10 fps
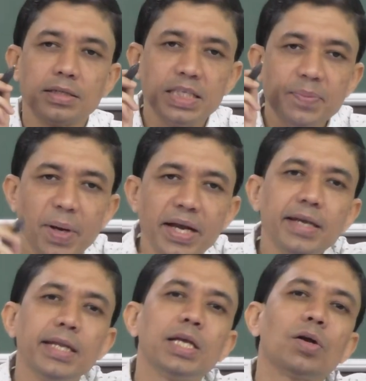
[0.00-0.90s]

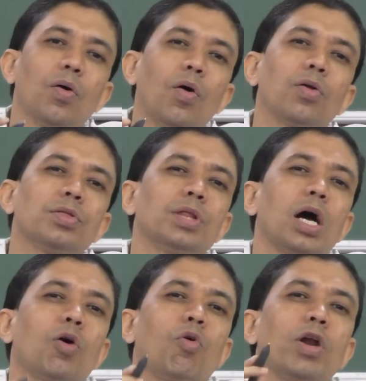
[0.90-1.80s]
depending on
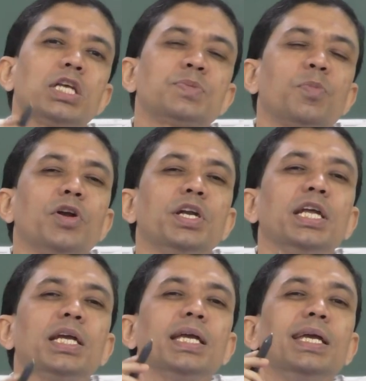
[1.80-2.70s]
the
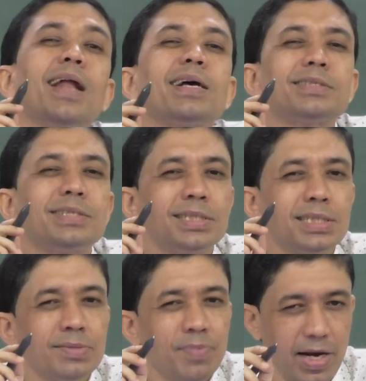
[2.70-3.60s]
corresponding
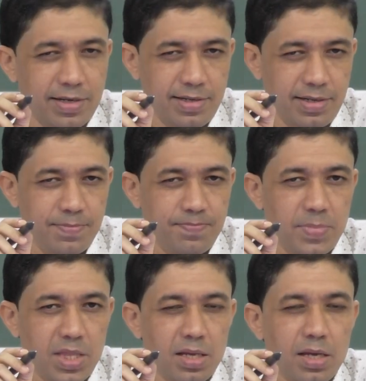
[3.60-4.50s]
elasticity factor.
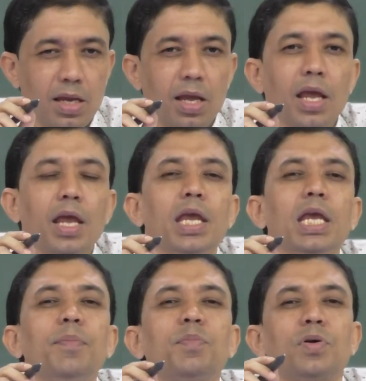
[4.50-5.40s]

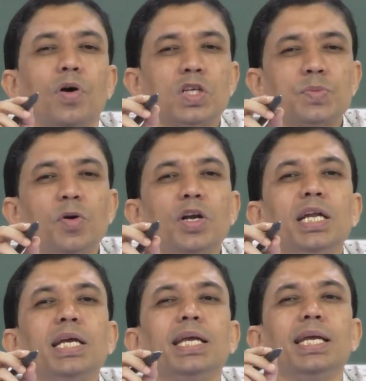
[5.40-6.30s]
If
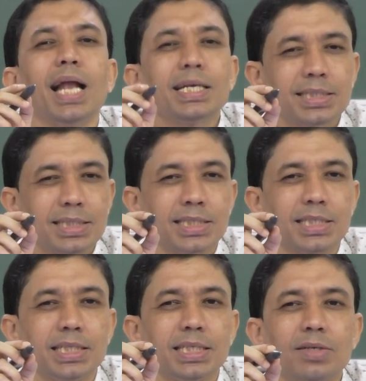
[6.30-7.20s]
corresponding
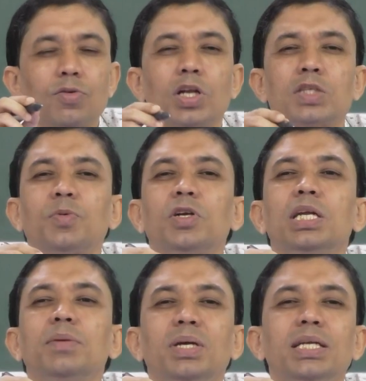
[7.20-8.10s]
elasticity
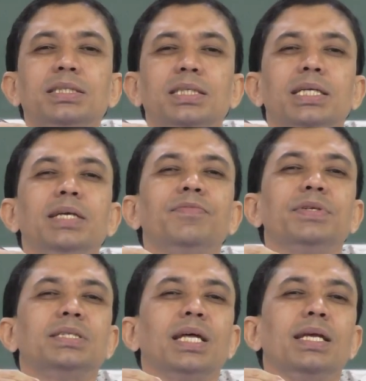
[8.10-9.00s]
corresponding means if
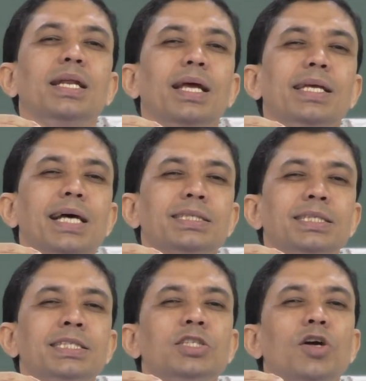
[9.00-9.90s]
the
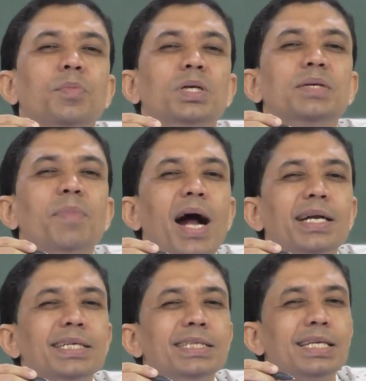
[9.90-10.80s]
elasticity of
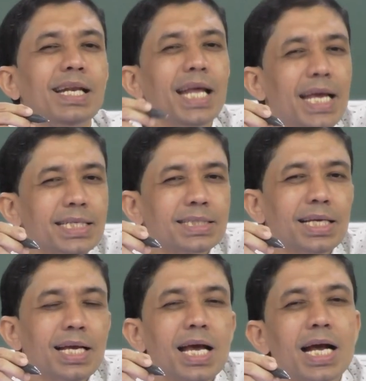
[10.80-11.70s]
demand is less
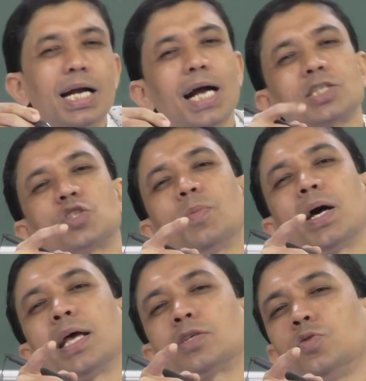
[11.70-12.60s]

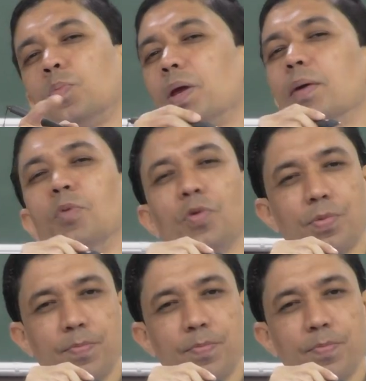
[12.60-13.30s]
customer has to pay more